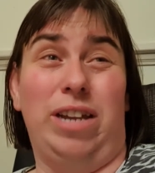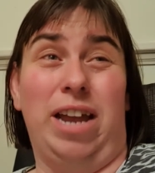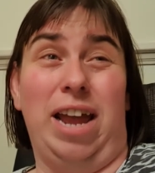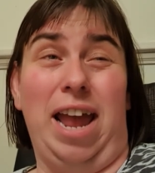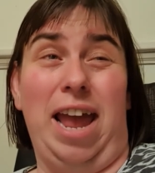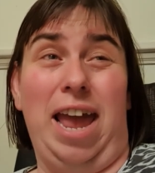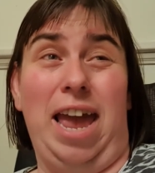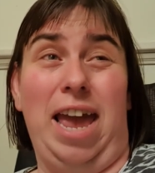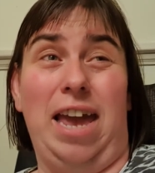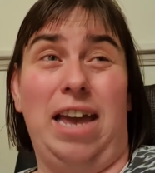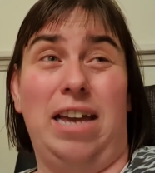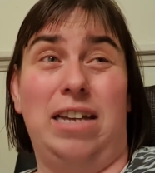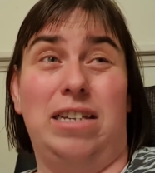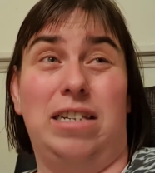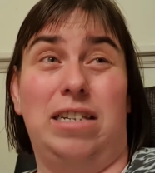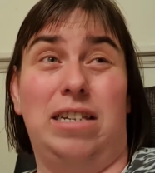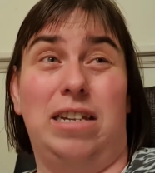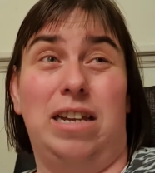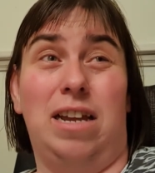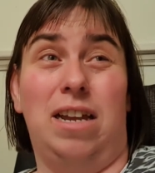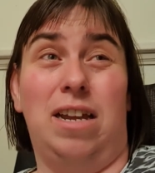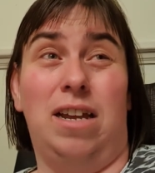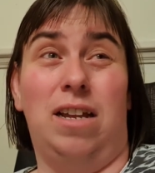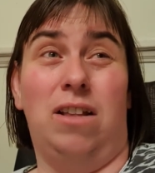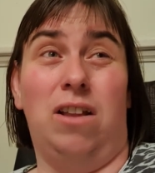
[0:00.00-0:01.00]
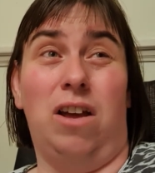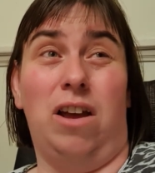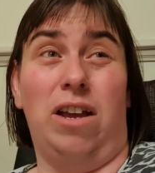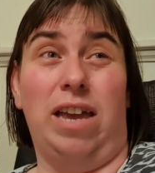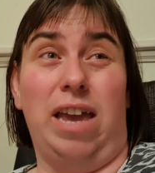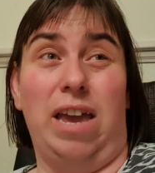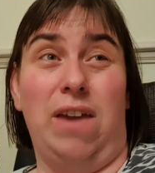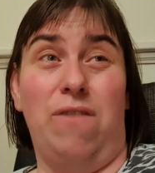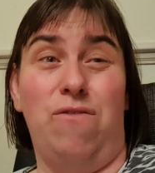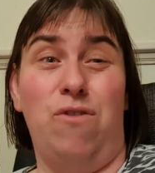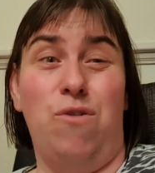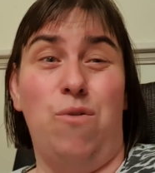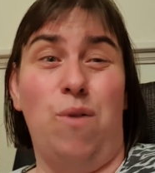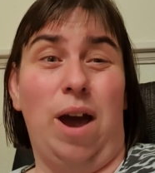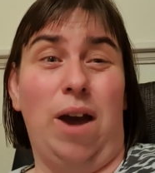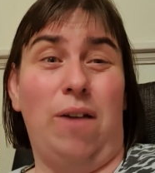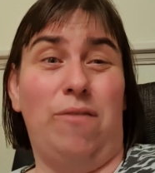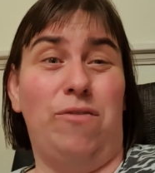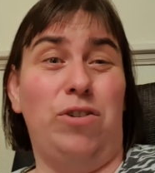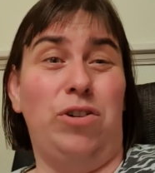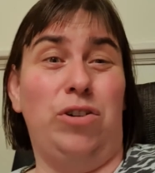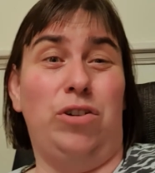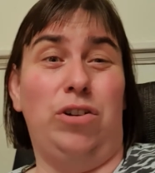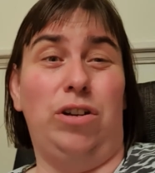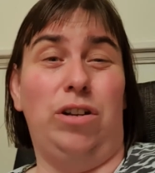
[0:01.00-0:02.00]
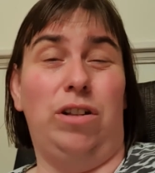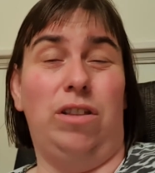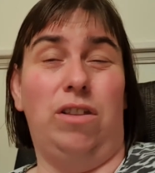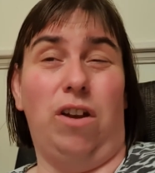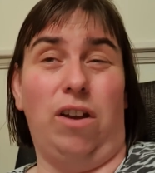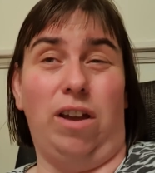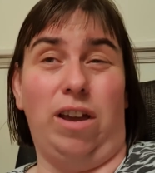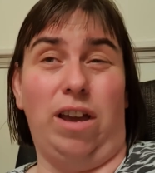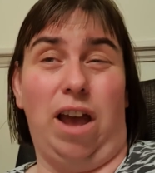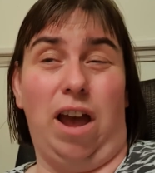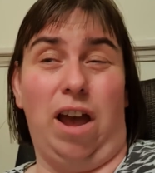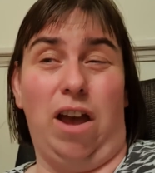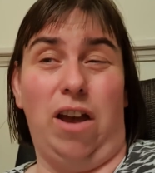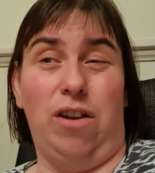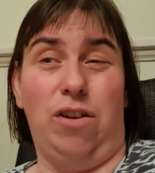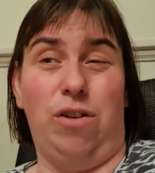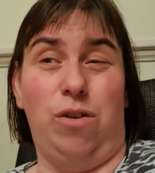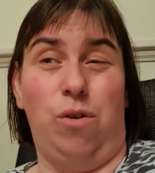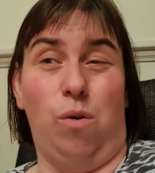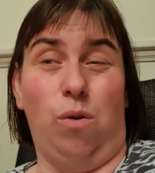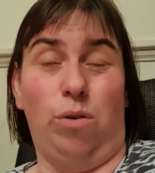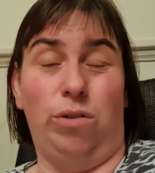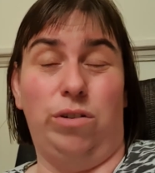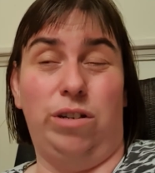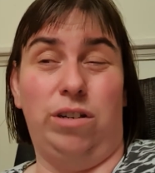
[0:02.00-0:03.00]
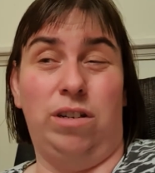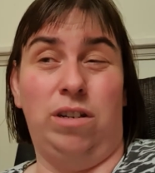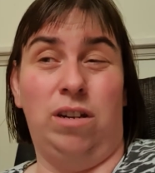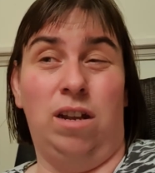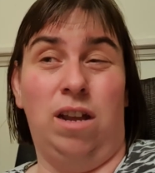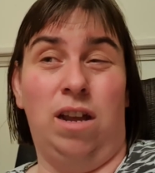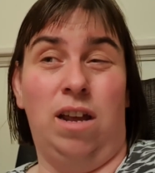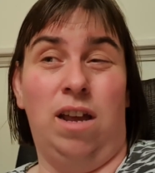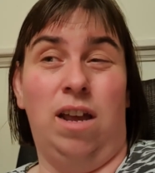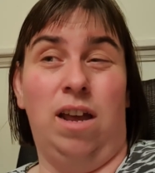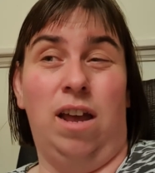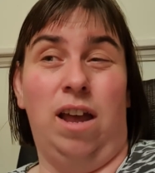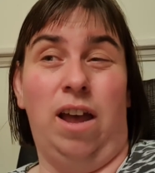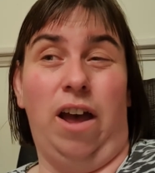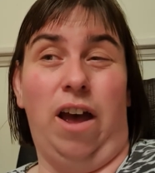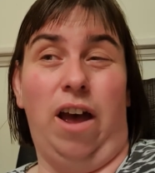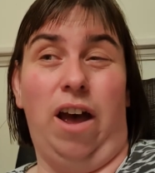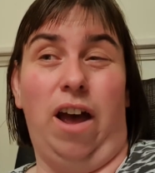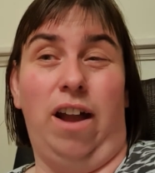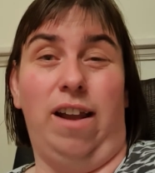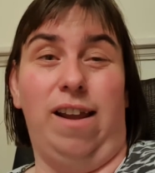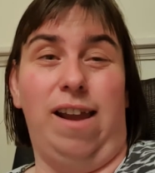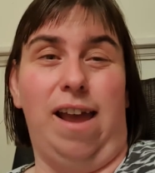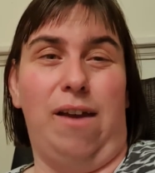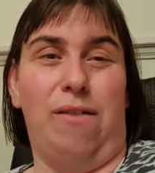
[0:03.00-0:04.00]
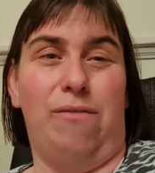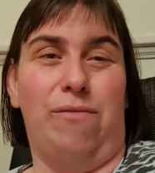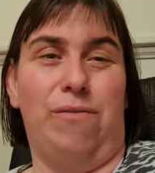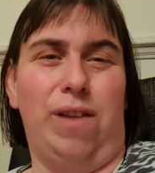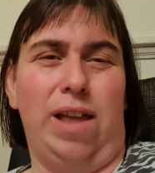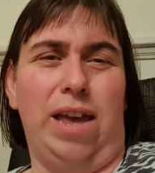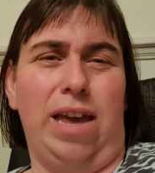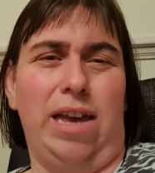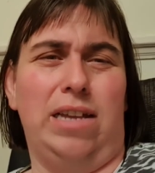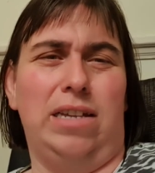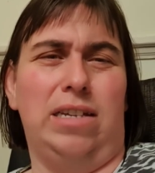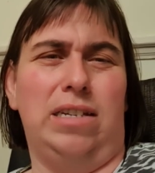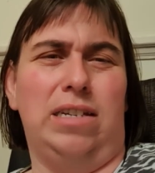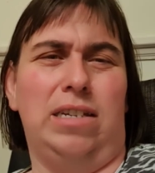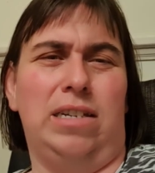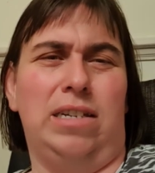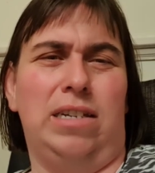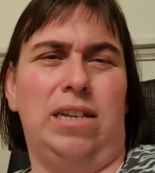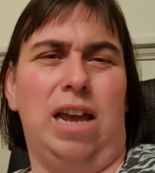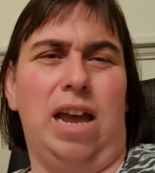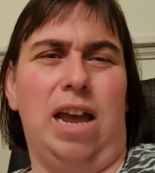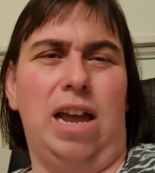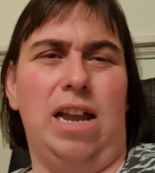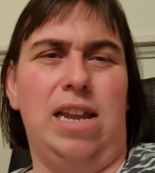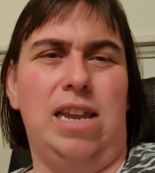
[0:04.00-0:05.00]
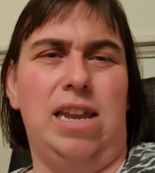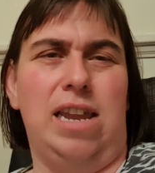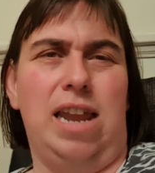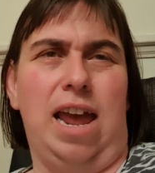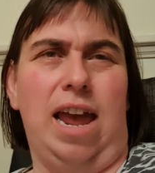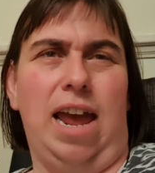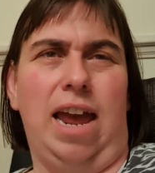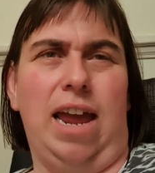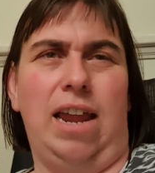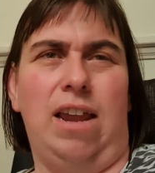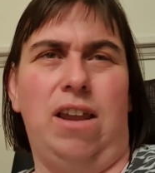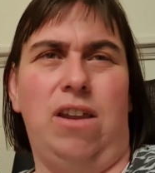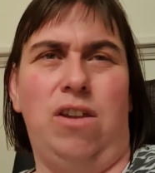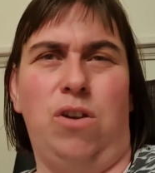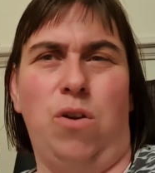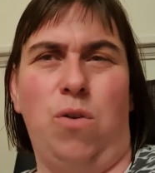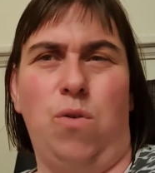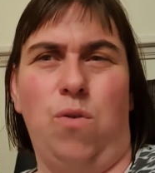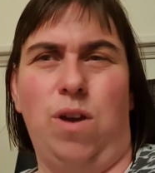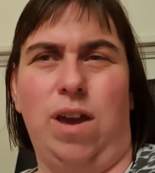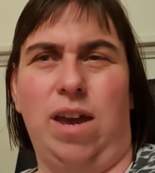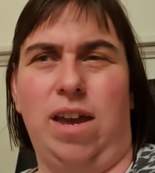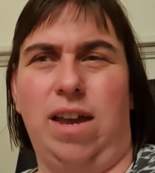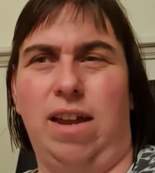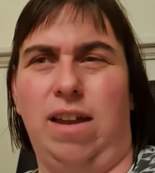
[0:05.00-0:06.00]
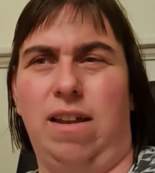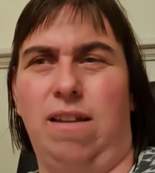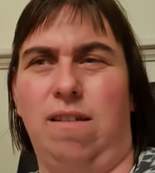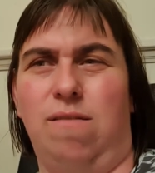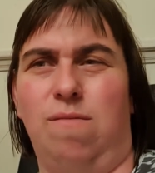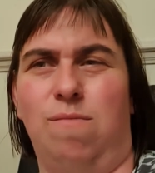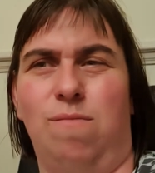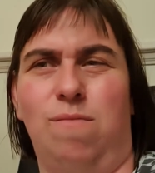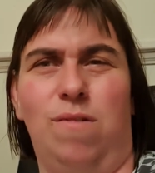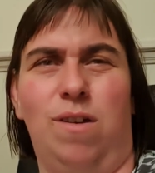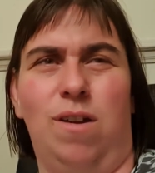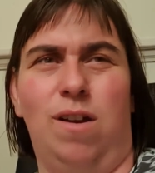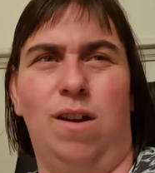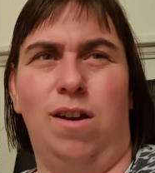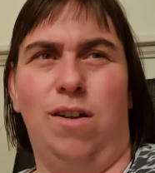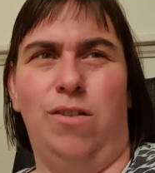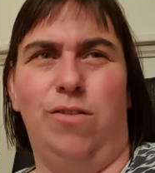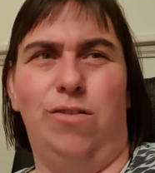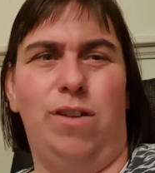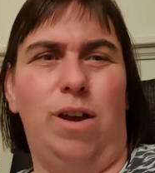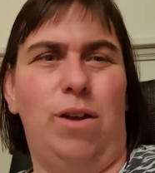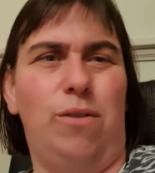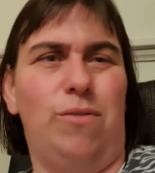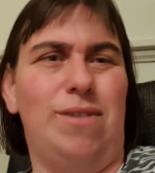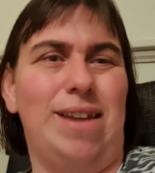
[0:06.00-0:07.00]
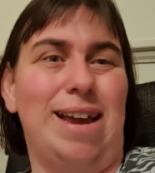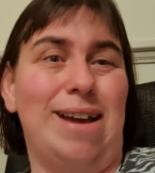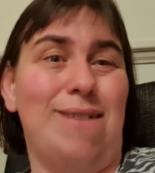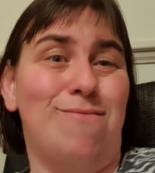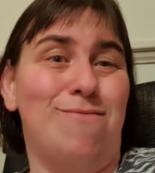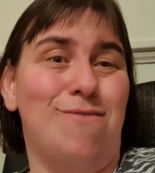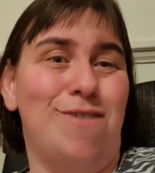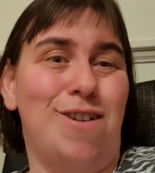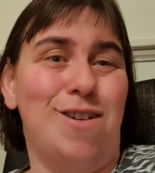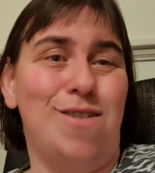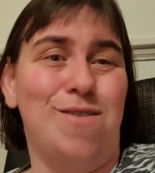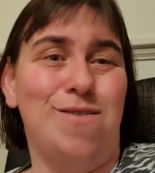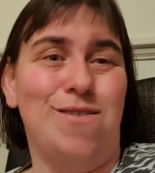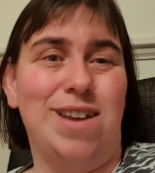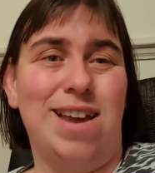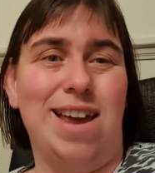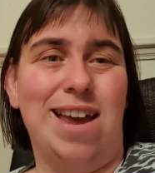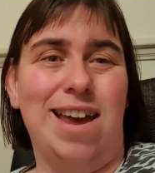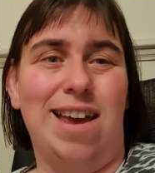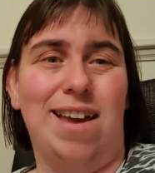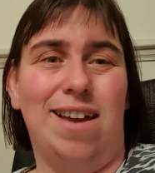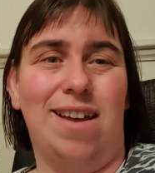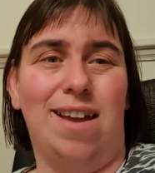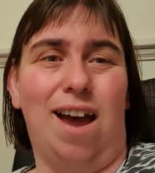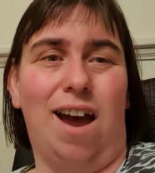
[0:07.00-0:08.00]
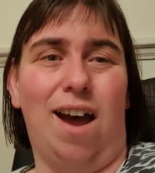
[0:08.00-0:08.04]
it's like, if you haven't like got Netflix, then you can download it.